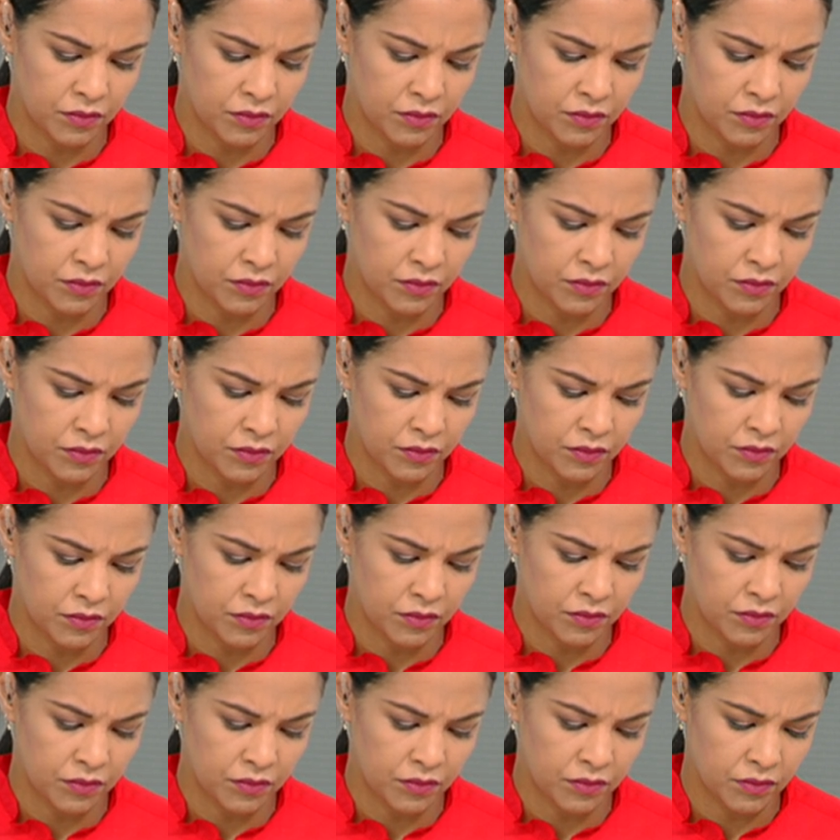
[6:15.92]

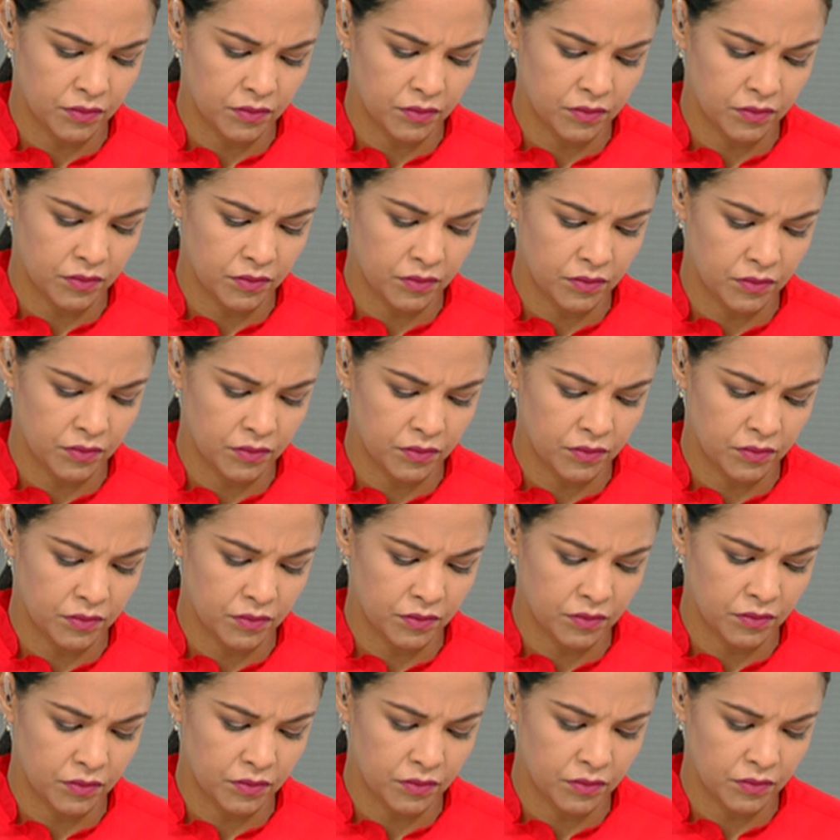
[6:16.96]

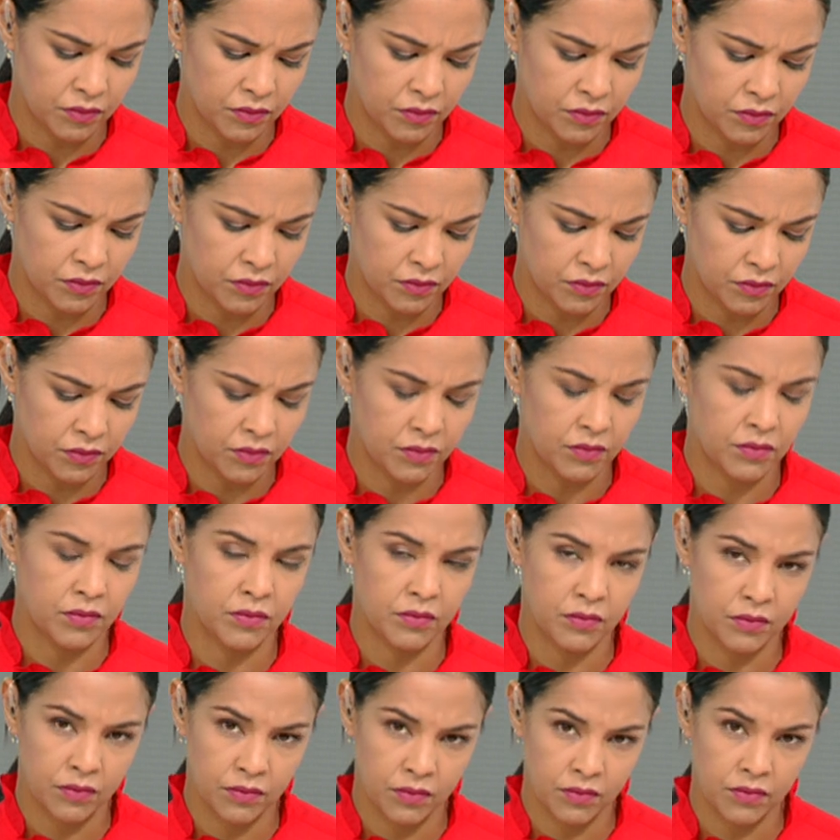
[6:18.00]

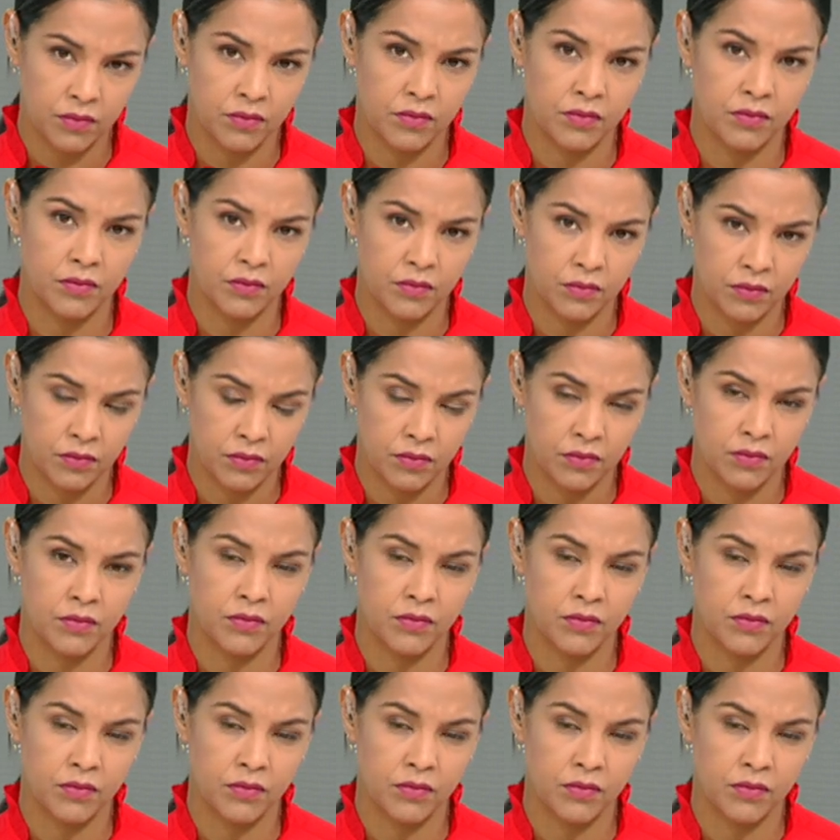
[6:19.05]
[no speech]